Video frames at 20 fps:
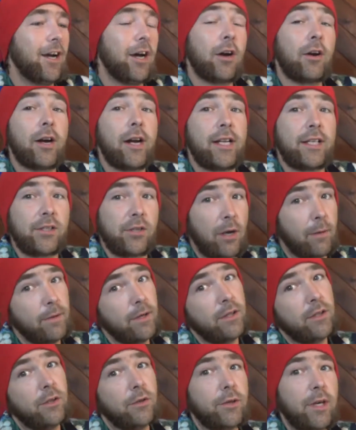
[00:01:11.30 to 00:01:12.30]
Alright, so I'm
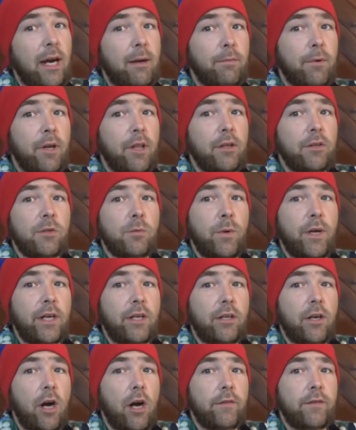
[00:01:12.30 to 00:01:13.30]
going to go grab one of those
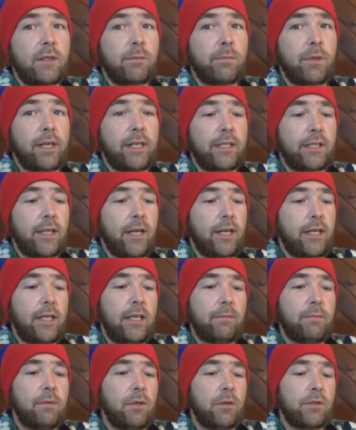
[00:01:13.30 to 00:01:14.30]
wicker harvest plates that I
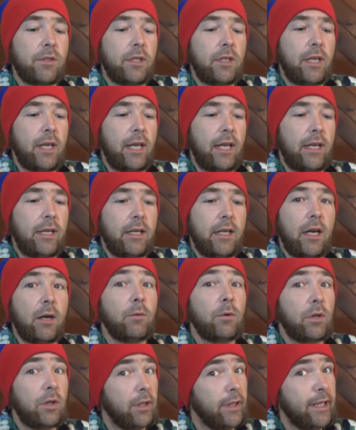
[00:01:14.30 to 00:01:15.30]
keep using and uh,
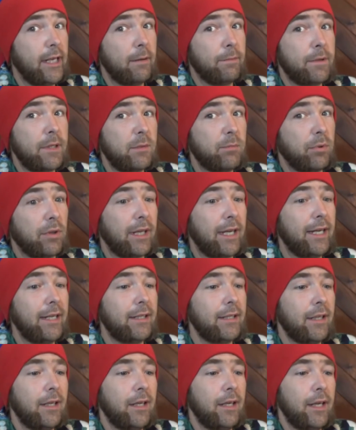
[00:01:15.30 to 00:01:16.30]
we'll clean up this
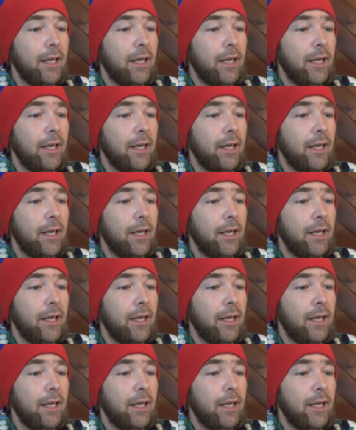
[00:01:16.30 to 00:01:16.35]
plant.